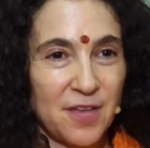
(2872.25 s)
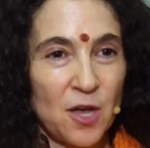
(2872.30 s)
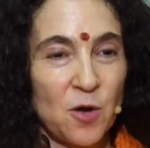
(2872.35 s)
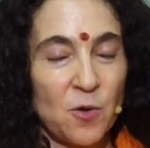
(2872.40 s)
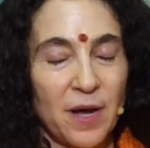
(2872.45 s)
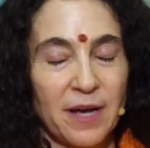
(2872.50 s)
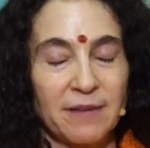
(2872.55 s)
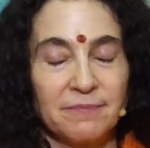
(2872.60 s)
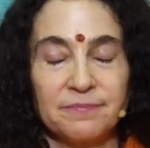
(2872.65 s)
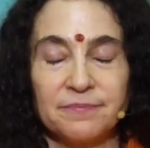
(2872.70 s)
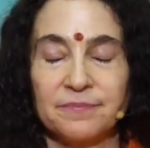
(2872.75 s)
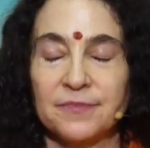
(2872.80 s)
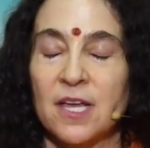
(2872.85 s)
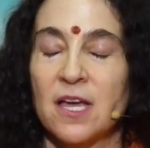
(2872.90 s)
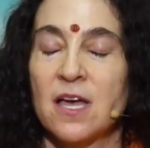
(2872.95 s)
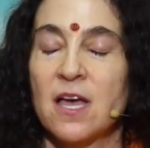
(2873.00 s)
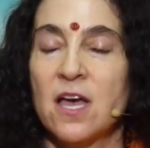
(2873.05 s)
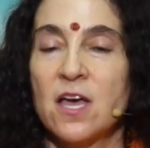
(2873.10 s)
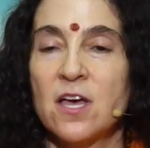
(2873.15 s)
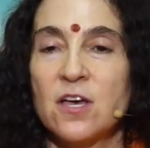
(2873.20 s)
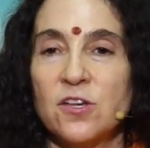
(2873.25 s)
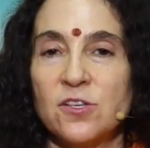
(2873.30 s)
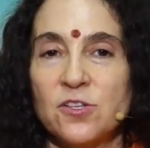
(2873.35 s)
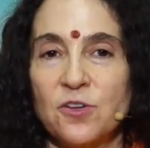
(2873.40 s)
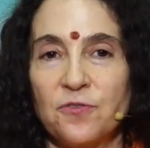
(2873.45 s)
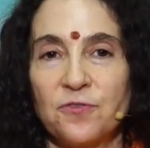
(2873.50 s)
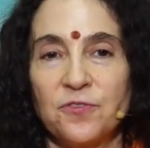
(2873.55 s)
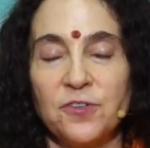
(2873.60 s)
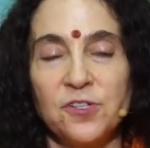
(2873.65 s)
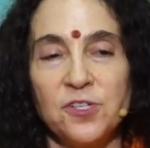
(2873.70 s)
Okay.
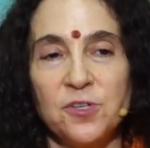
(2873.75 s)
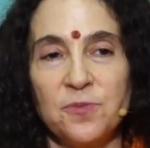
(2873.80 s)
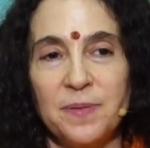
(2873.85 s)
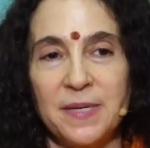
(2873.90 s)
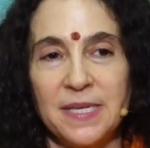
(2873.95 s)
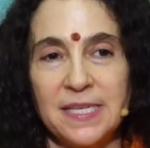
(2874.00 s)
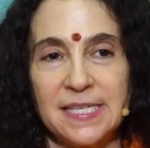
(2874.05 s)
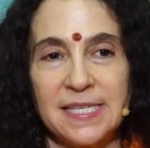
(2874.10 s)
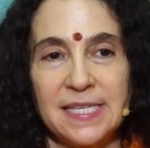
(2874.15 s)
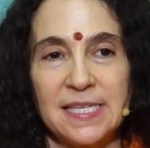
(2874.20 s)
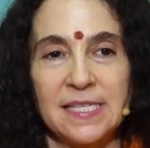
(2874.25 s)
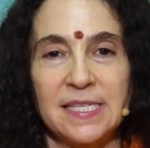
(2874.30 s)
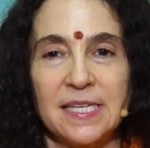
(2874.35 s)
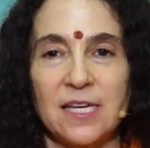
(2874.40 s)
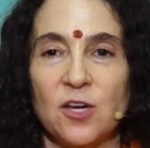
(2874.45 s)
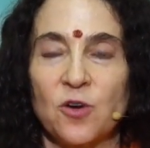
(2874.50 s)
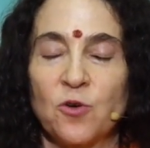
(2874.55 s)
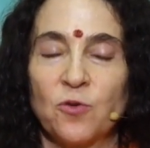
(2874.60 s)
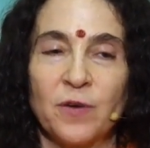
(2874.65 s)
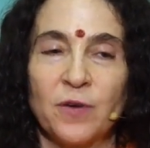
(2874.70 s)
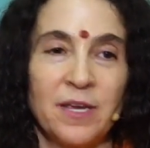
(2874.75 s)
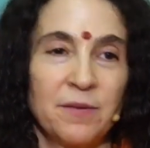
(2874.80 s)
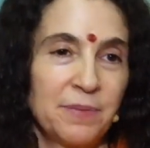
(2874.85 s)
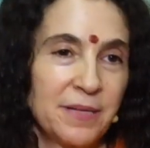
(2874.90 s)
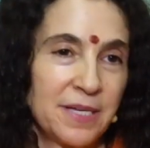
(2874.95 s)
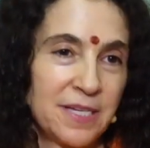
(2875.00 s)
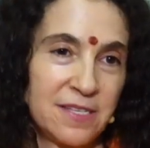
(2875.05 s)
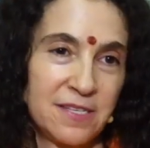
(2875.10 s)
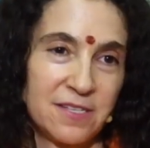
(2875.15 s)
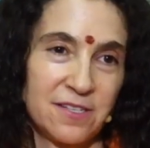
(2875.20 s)
So first piece is great
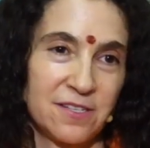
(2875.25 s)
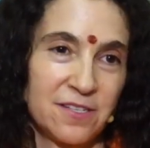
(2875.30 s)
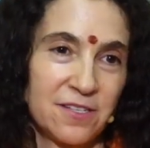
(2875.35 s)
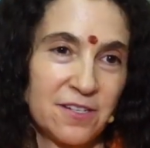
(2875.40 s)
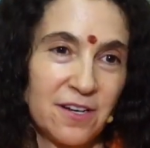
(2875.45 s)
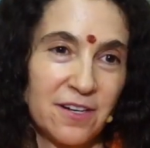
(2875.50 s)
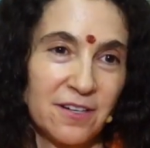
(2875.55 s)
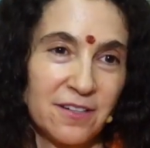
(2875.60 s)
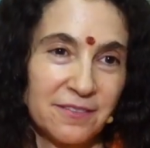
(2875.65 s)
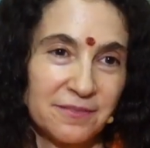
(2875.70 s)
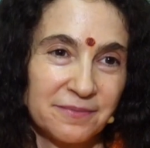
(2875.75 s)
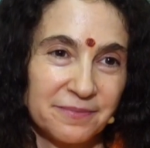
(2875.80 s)
place to start.